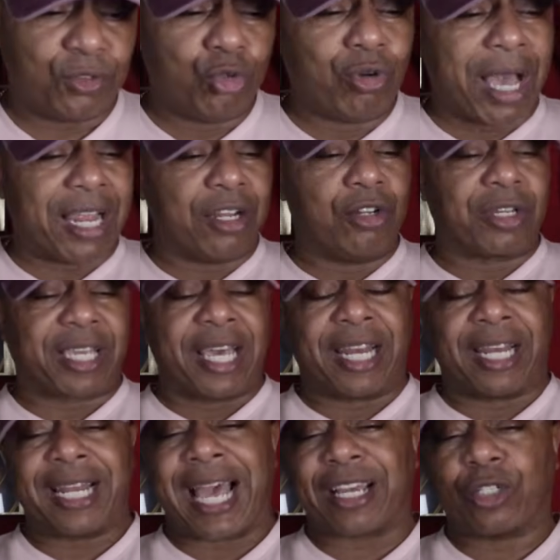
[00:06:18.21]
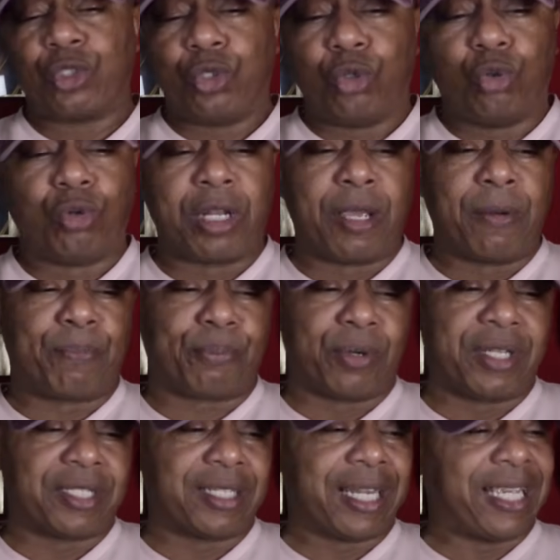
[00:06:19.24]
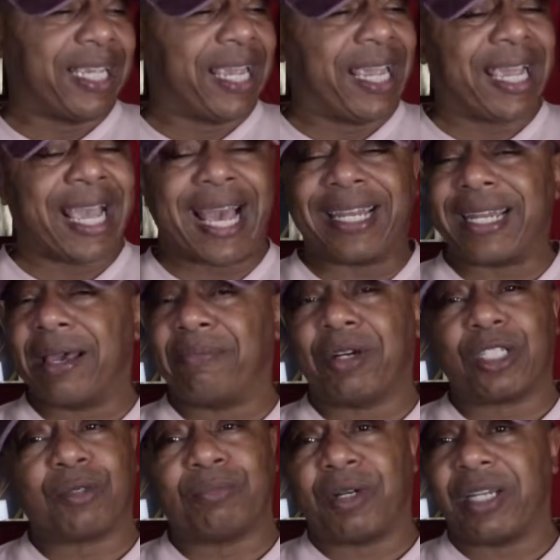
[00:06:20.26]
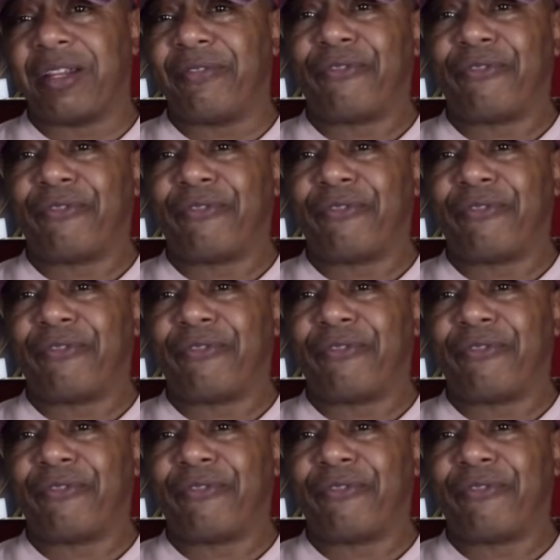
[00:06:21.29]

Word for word: You got to look at it like a dude in prison. He ain't got that much money.